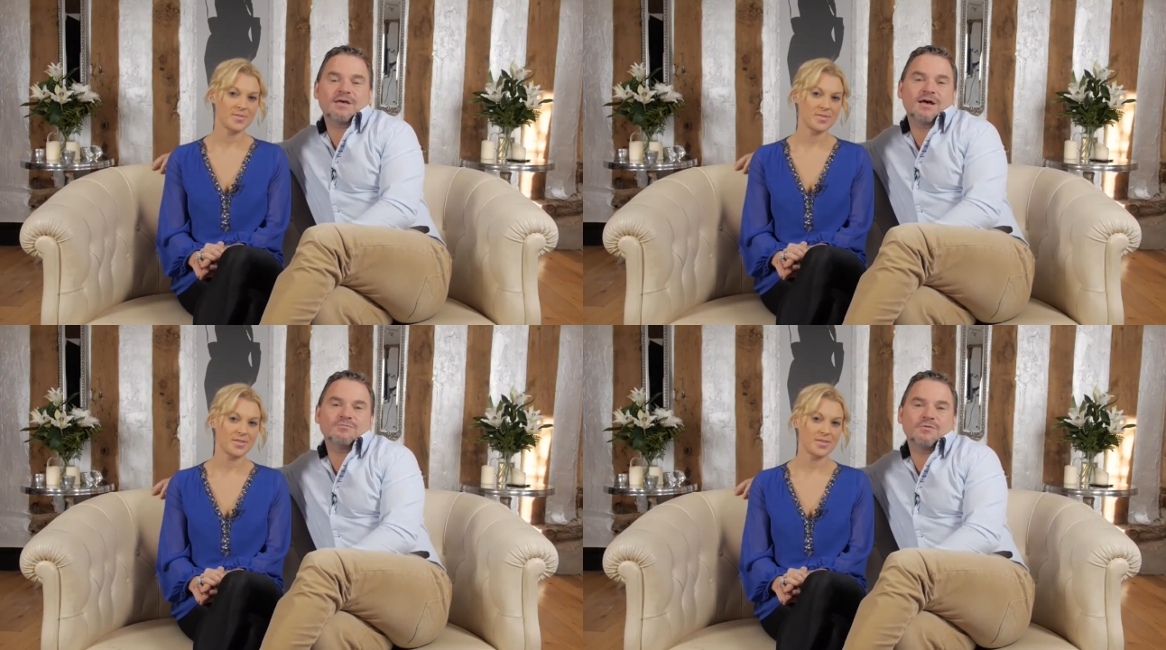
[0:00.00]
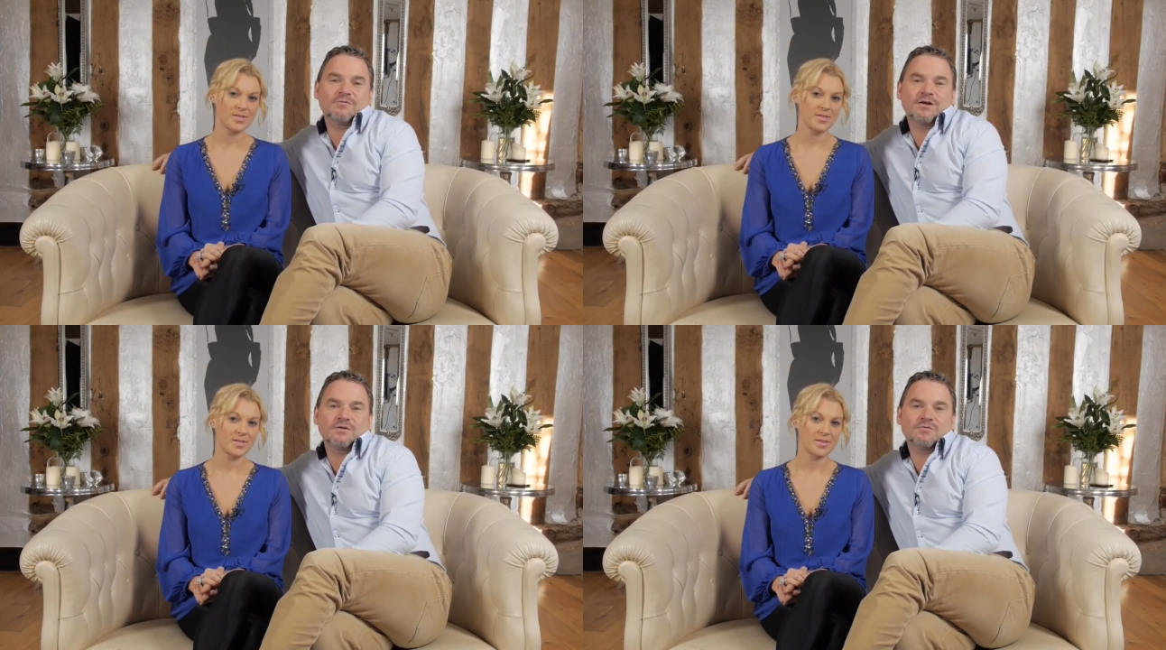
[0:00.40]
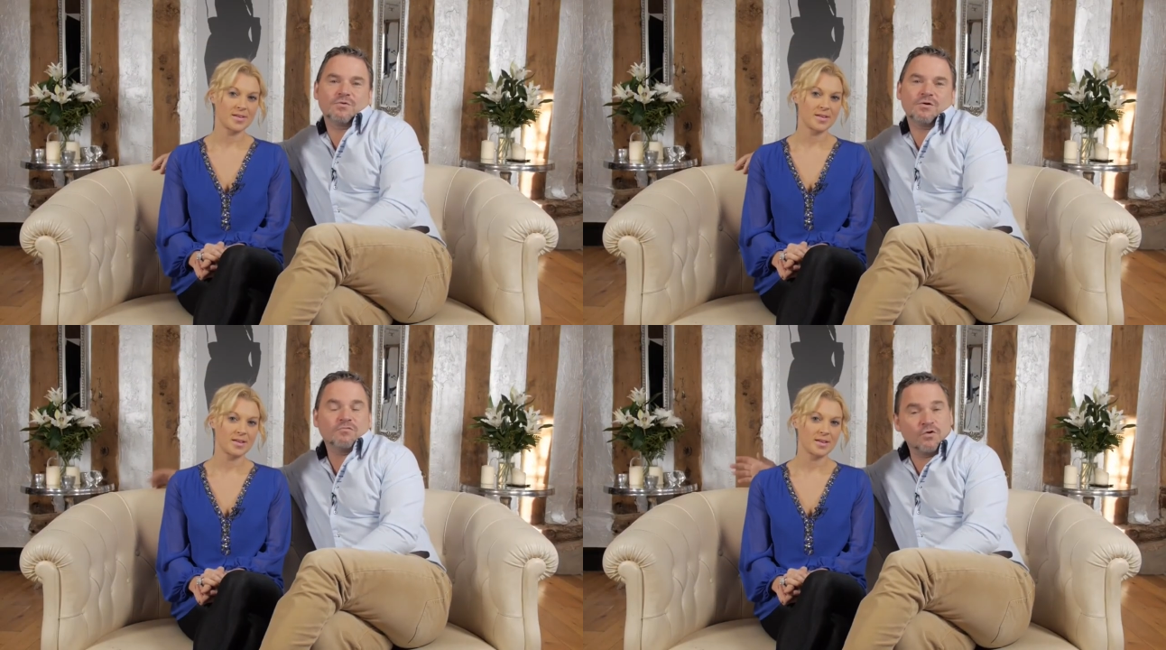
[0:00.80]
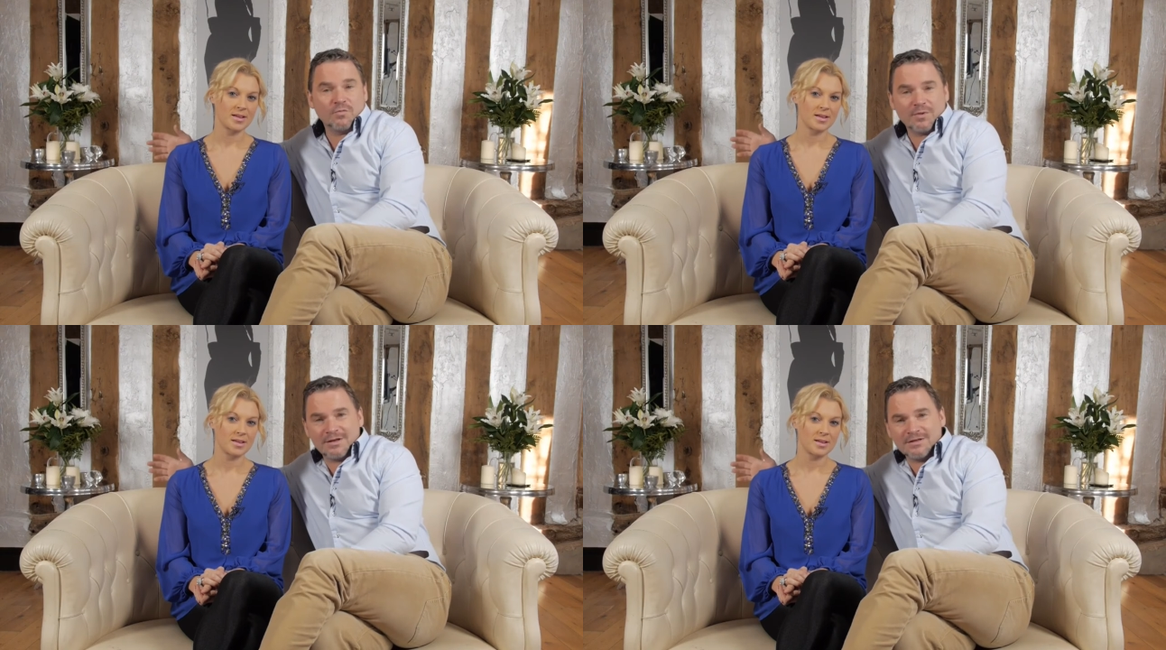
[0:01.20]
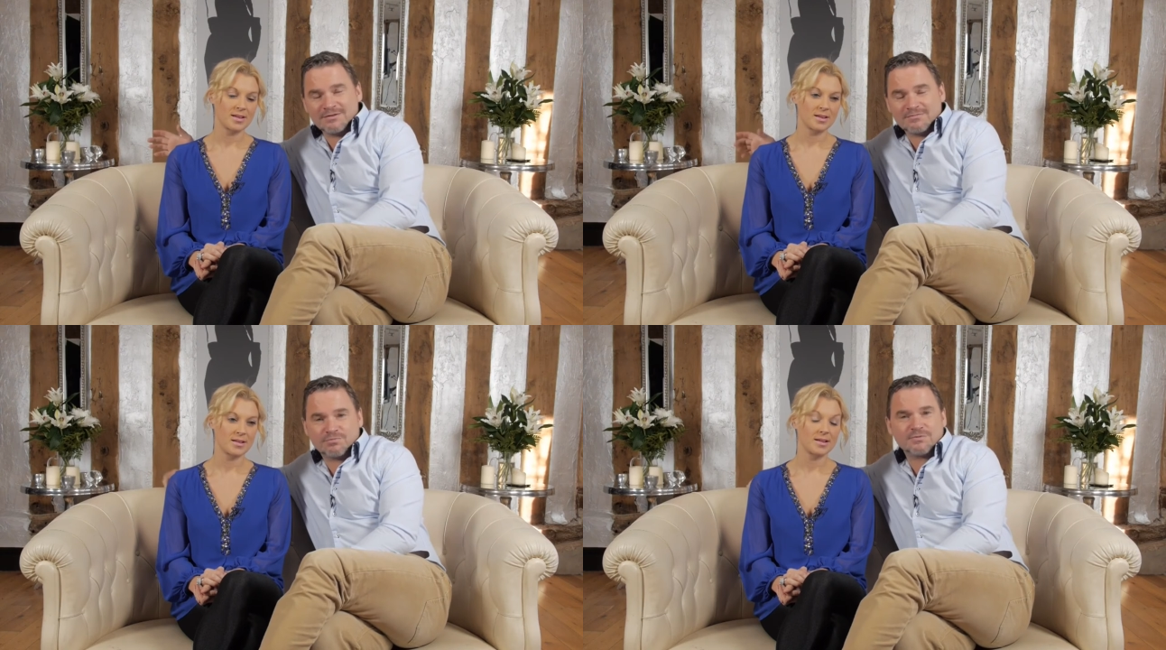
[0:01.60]
Speaker 1: engagement rings were
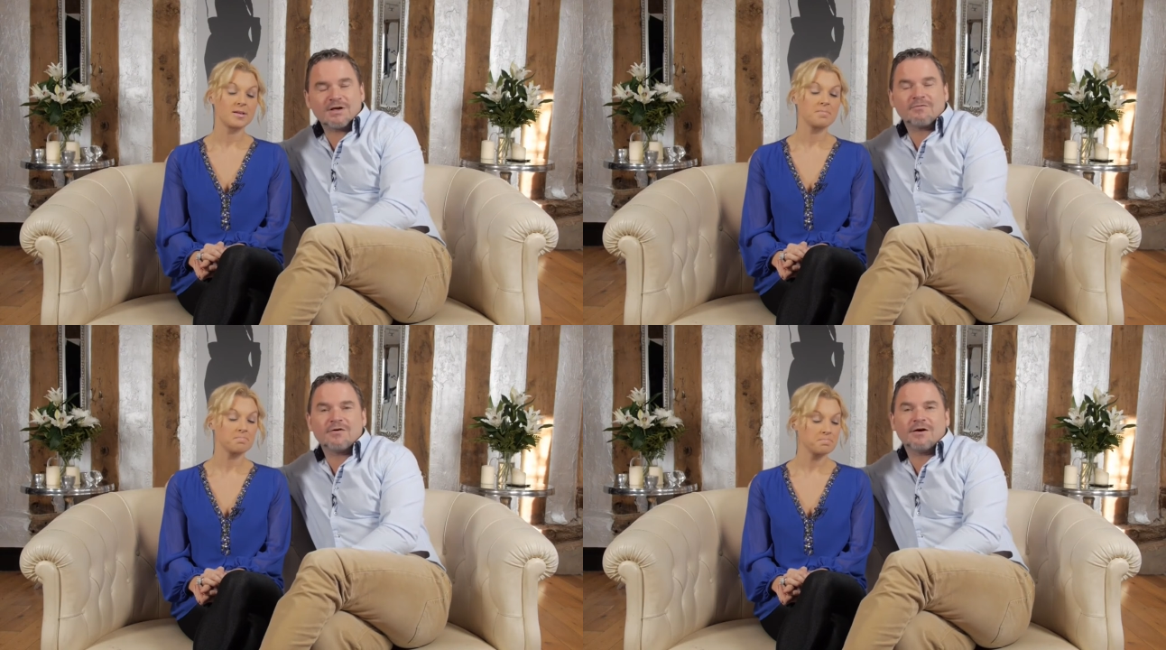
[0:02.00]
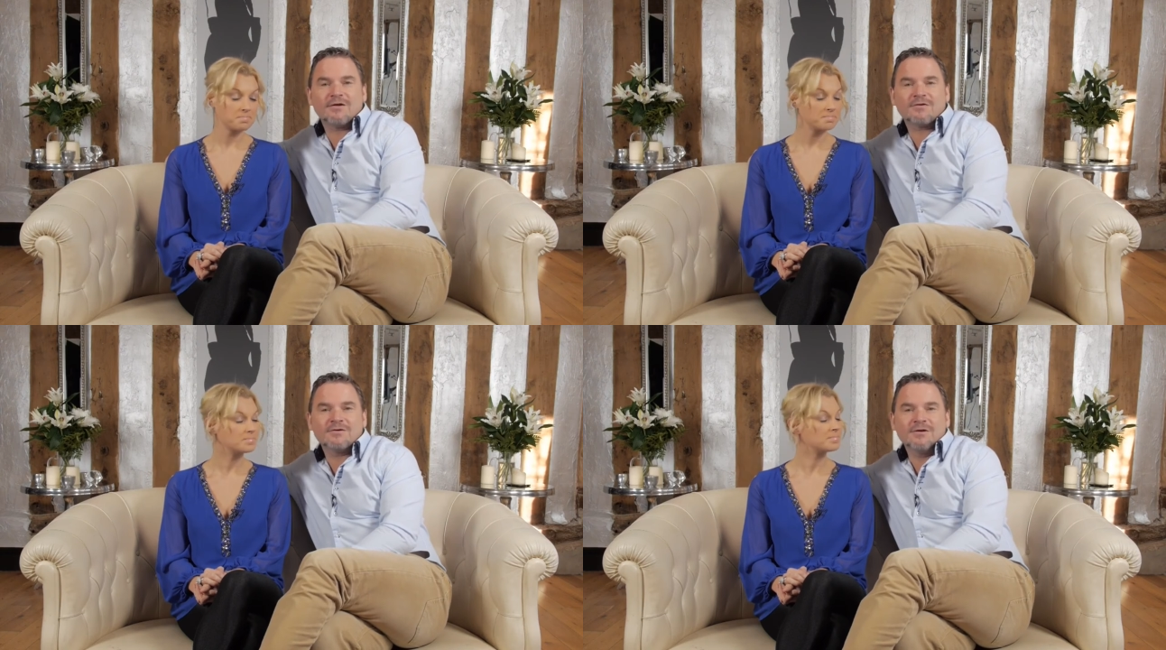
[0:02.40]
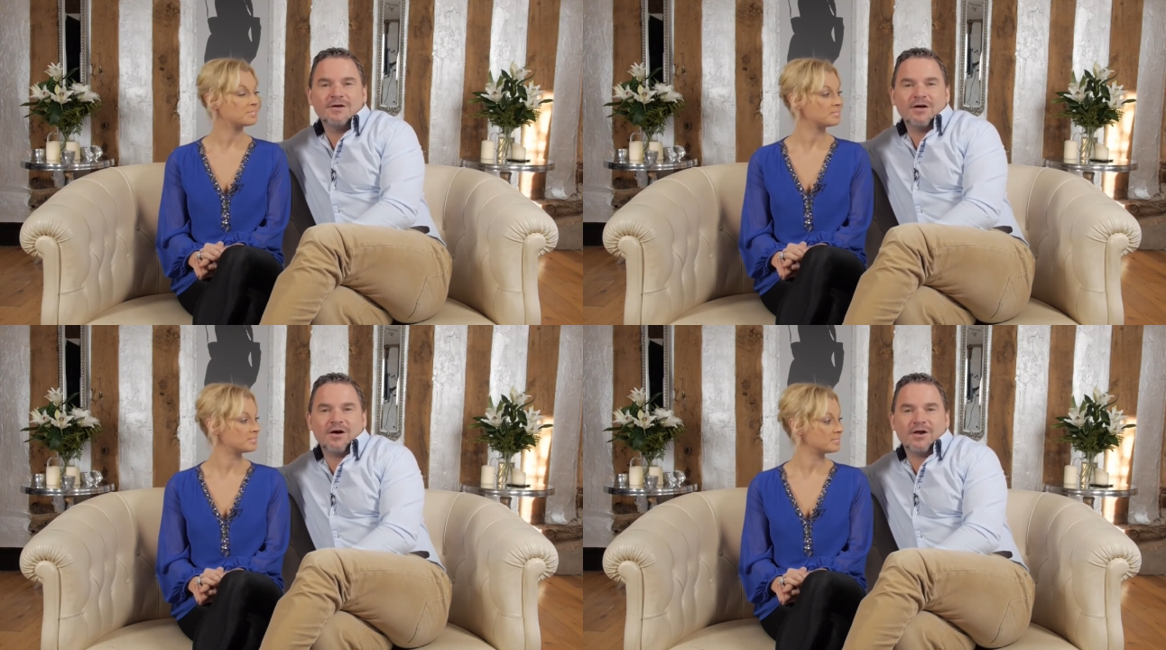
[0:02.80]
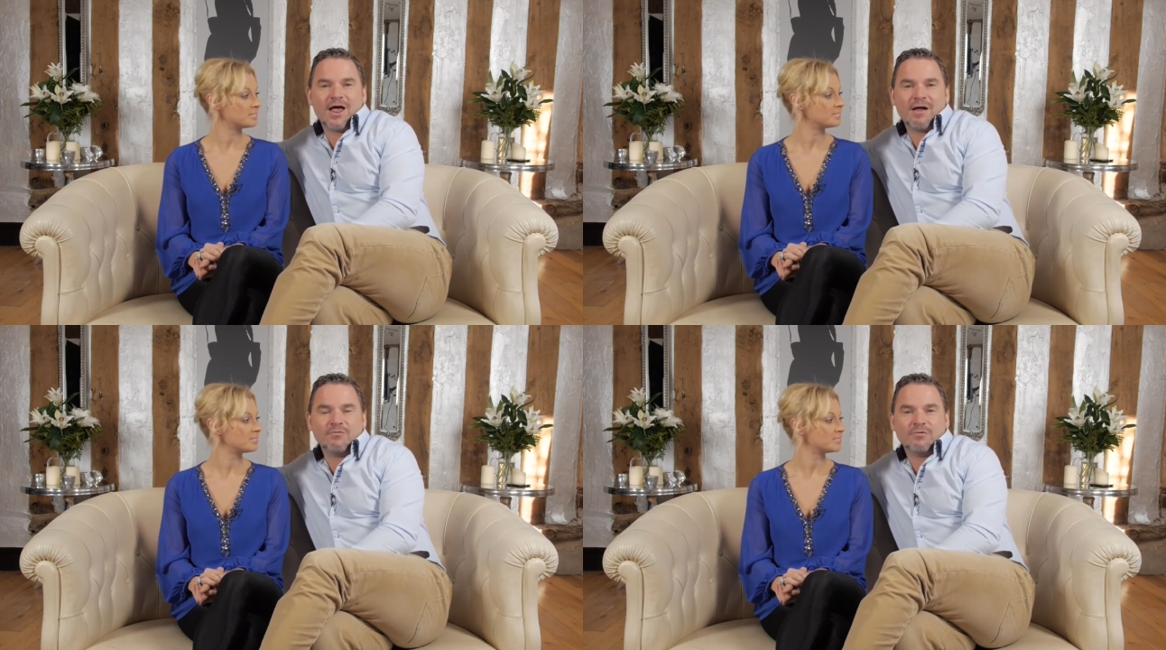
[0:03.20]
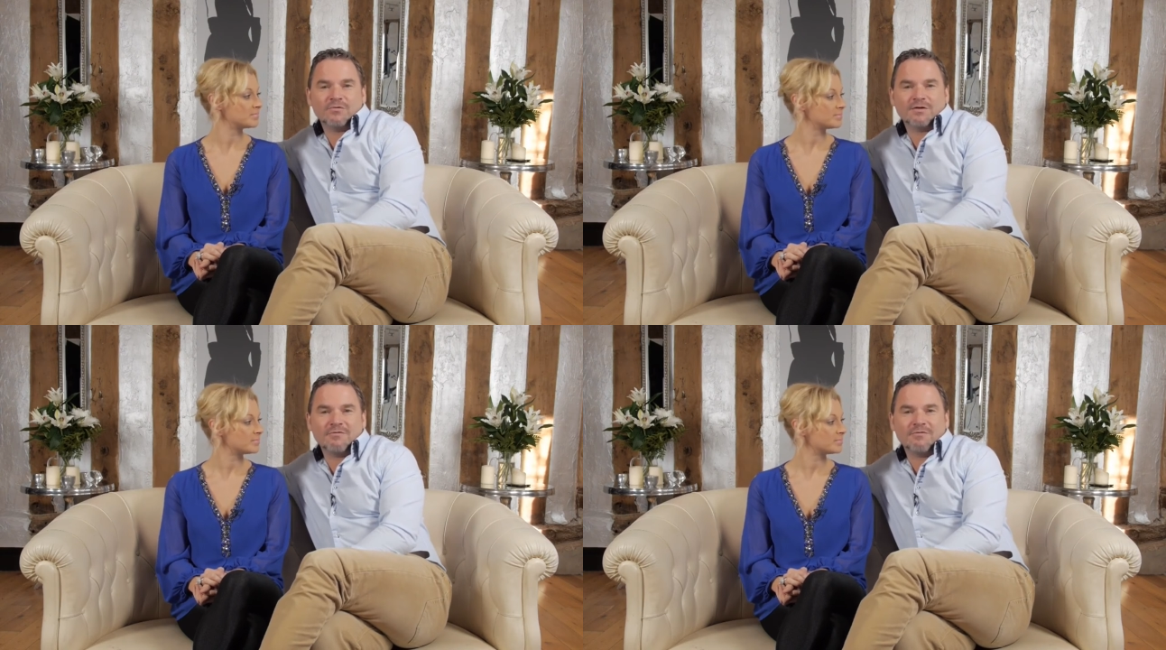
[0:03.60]
rubies, sapphires, and emeralds.